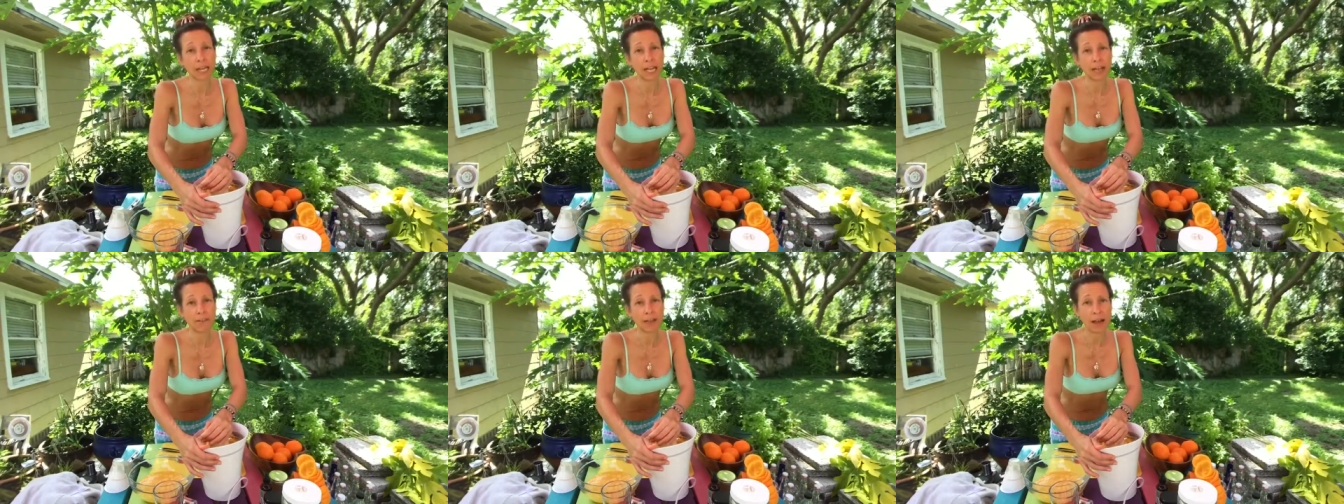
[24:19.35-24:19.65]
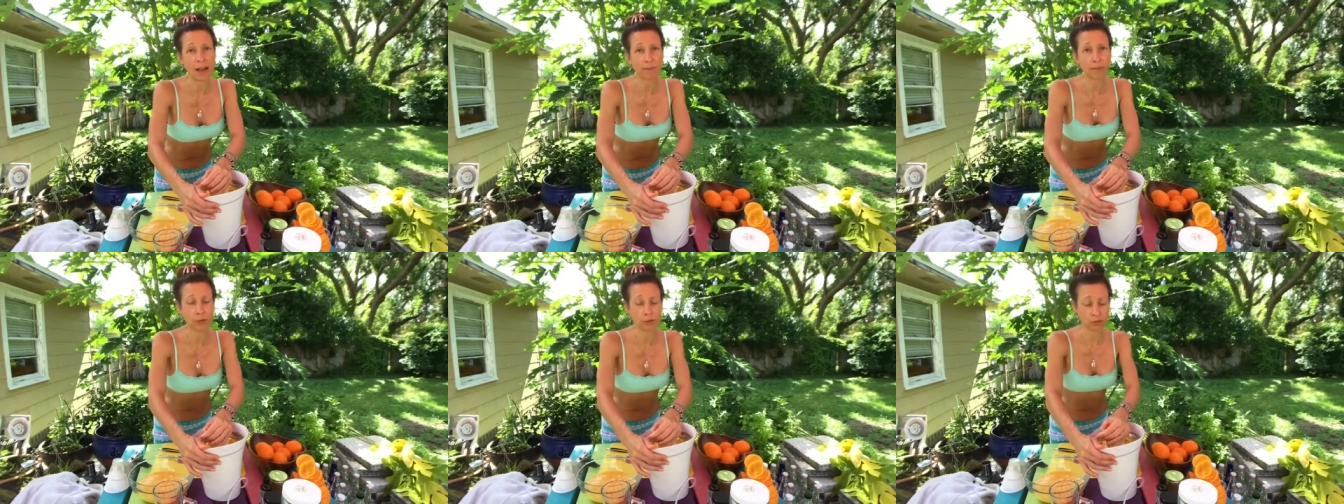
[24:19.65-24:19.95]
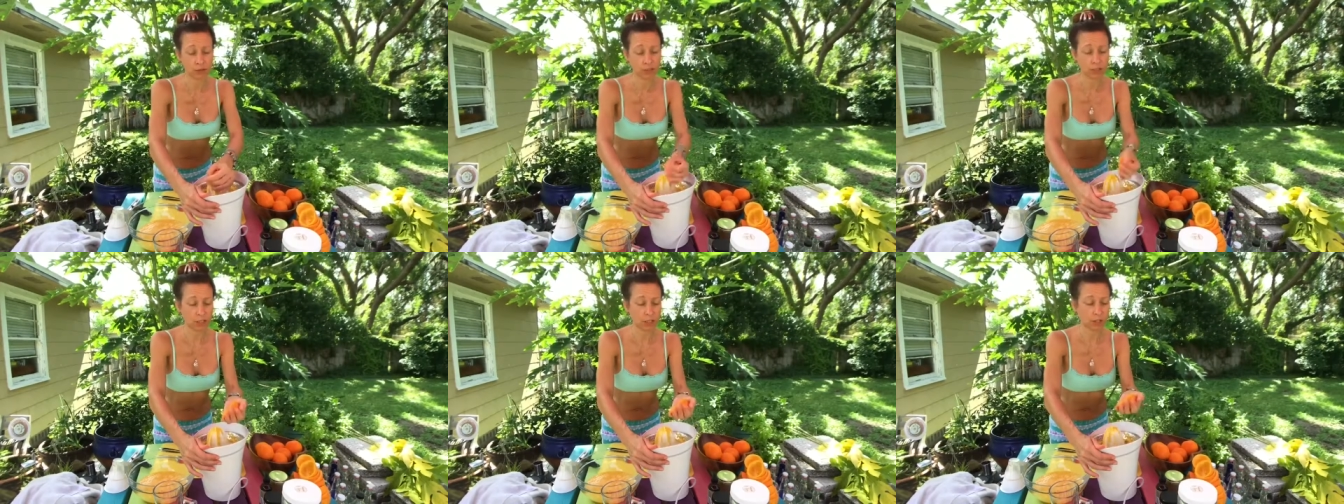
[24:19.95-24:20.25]
to have apple
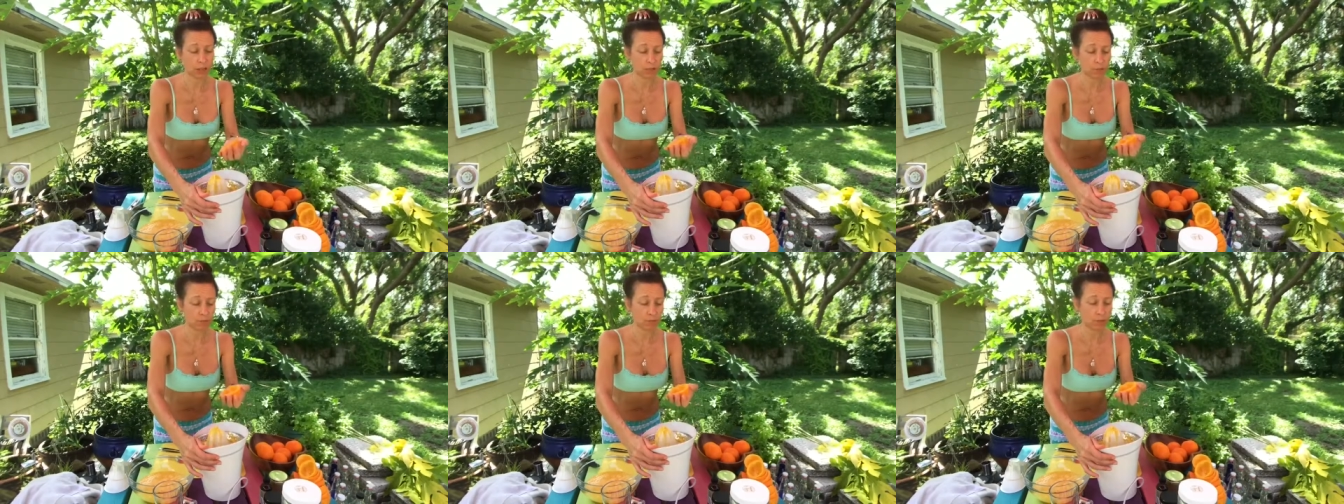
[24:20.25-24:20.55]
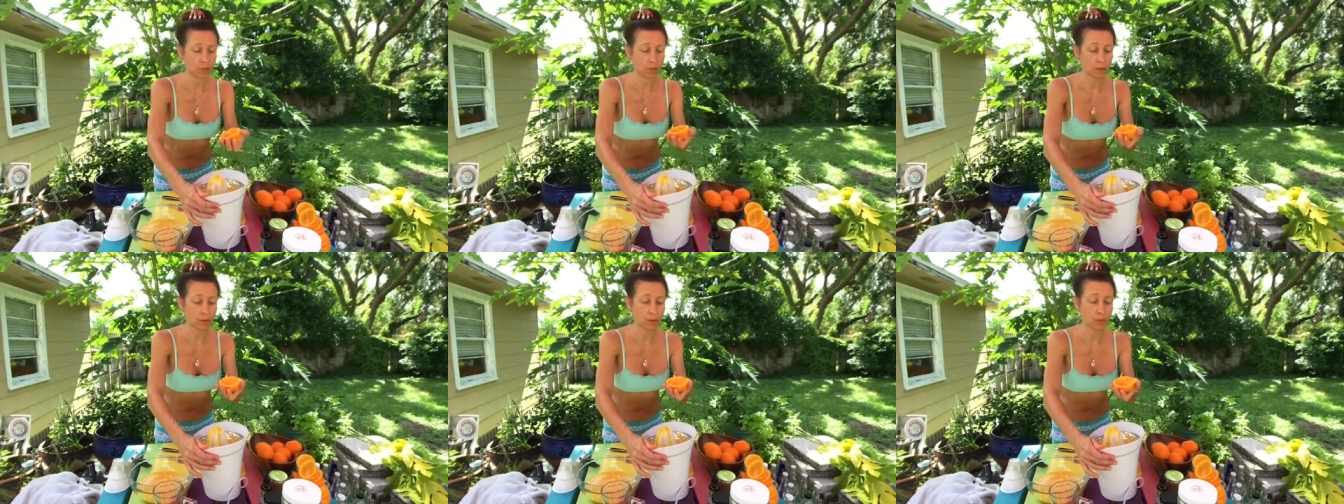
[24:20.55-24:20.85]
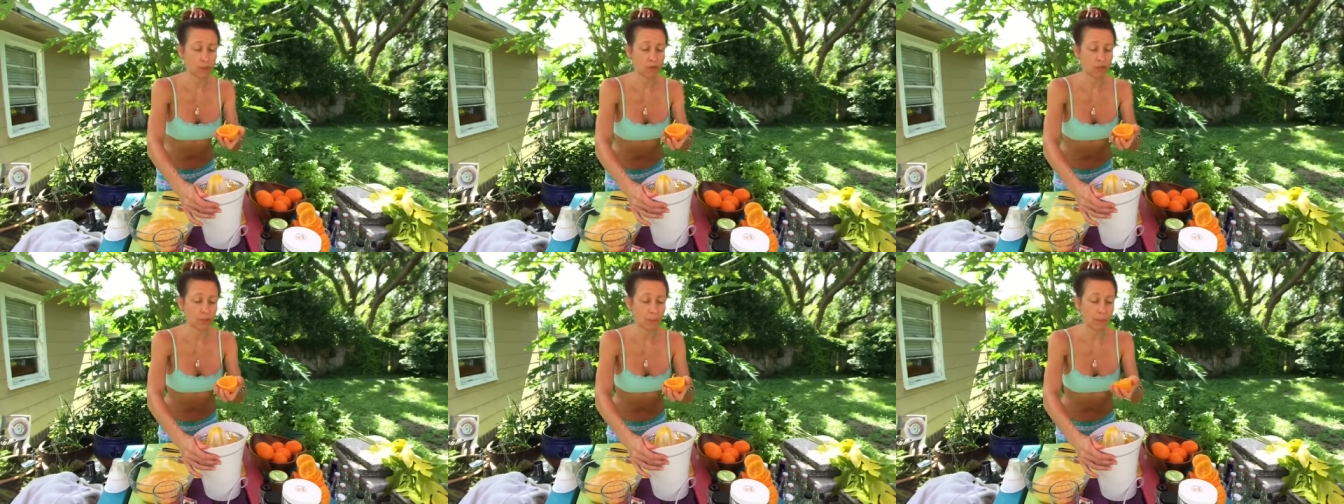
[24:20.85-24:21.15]
trees. We
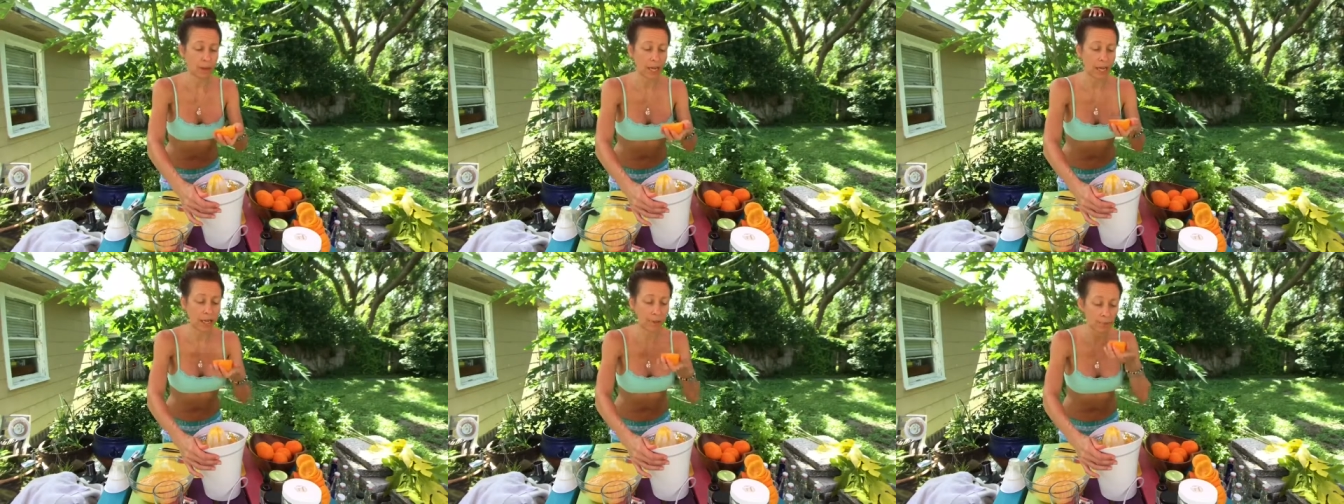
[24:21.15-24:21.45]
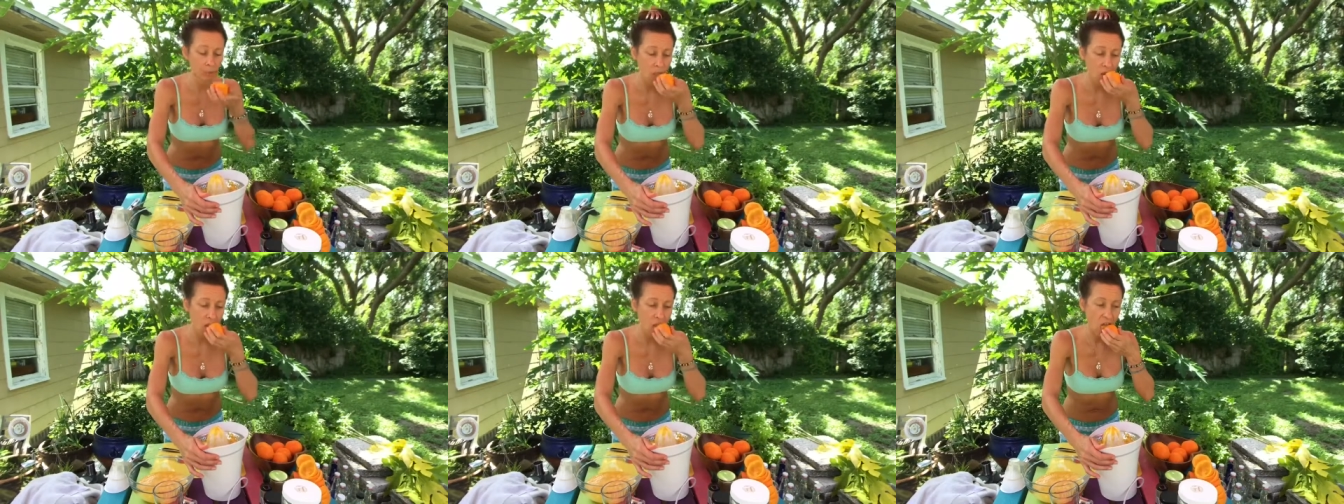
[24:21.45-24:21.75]
moved to Maine.